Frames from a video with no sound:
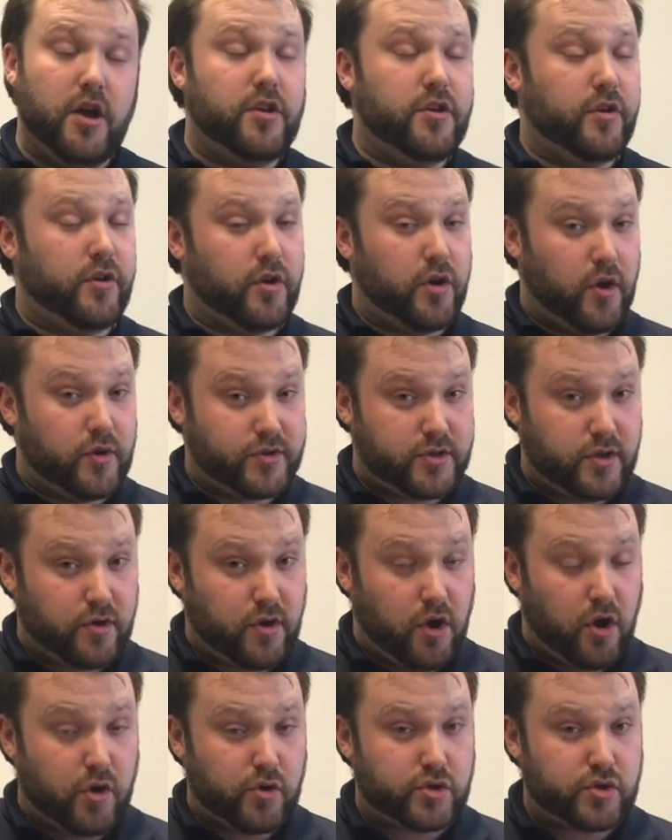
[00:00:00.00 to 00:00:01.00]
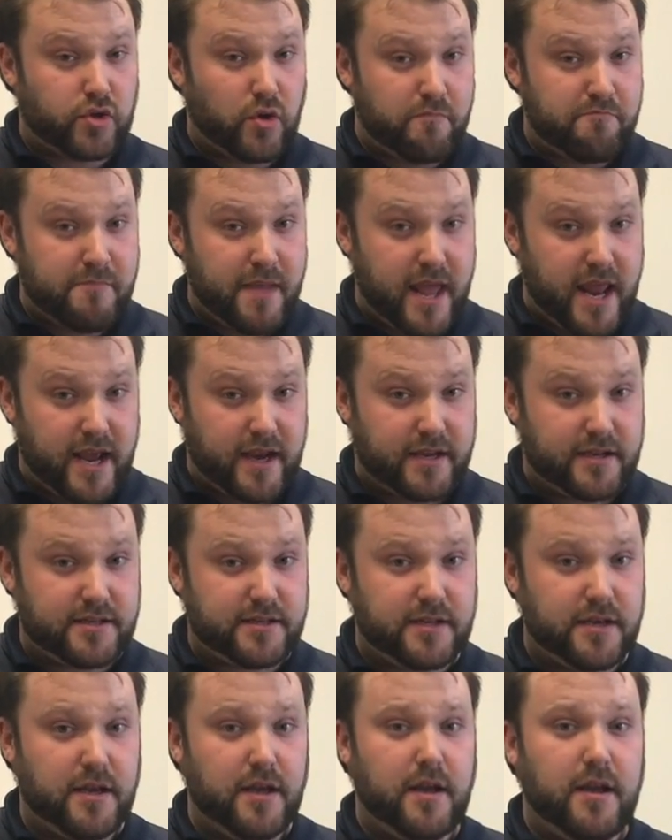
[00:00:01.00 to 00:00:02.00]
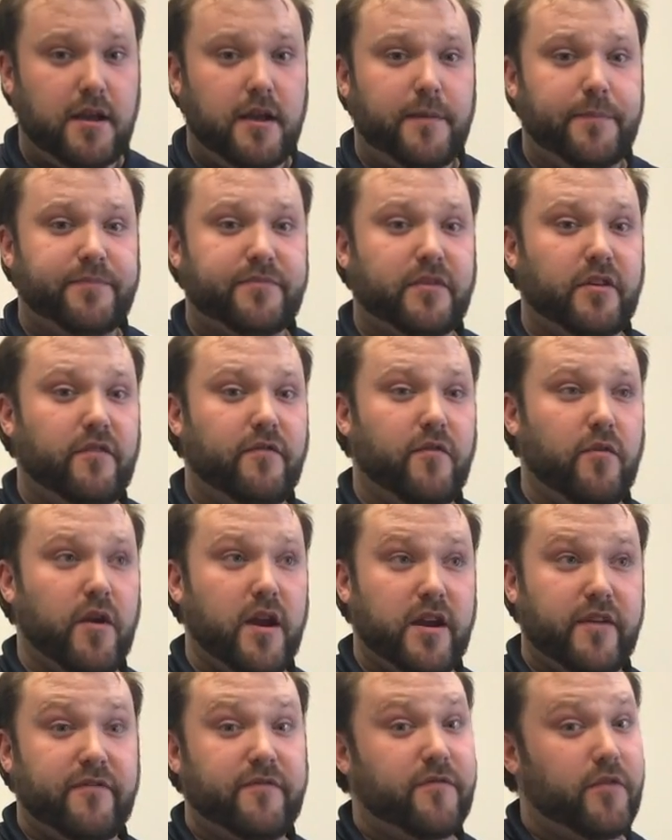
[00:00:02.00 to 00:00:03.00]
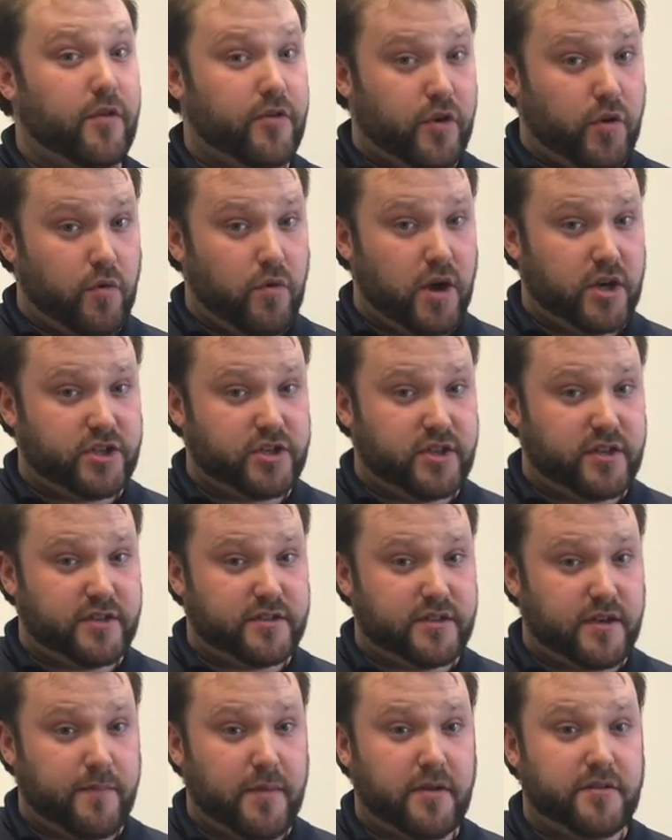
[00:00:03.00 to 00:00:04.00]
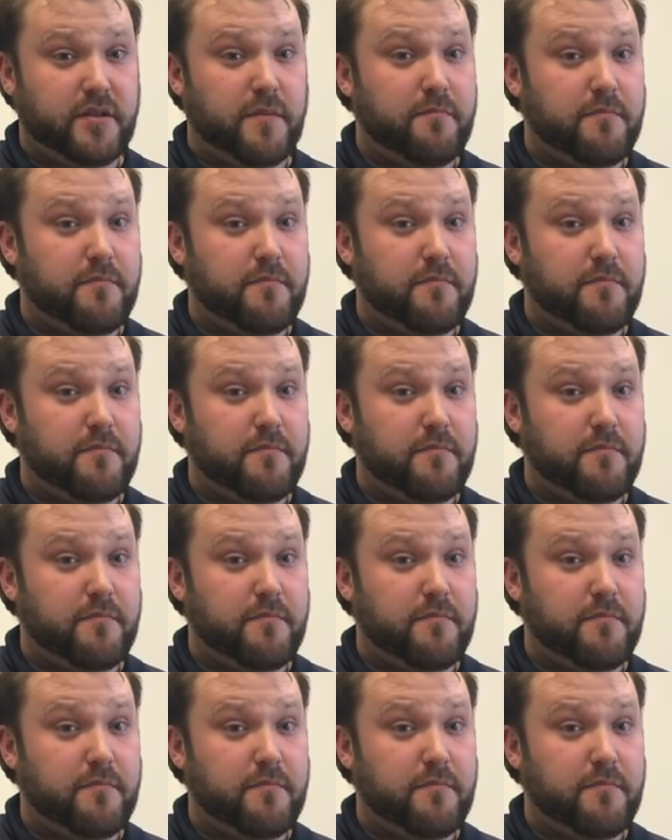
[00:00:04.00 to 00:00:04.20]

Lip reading: You could also call SolmeteX for any further questions about the